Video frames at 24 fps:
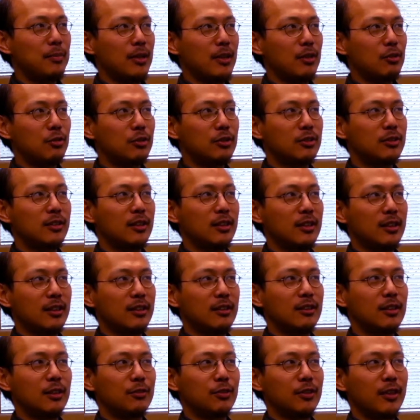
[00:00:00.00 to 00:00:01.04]
been interested
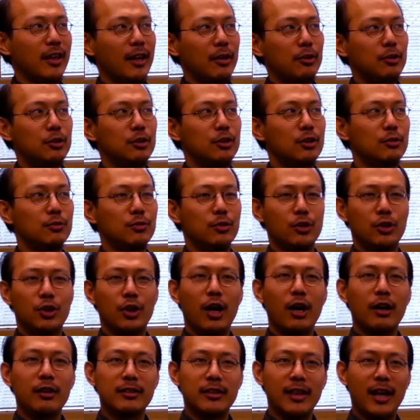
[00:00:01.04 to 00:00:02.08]
in different languages for a
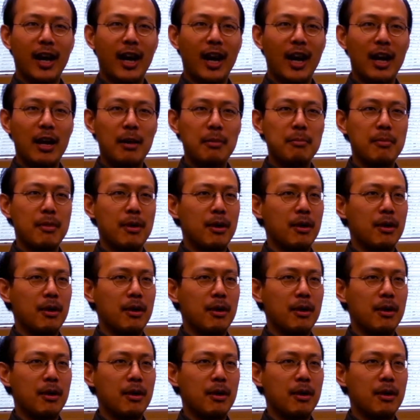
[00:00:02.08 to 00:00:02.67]
long time.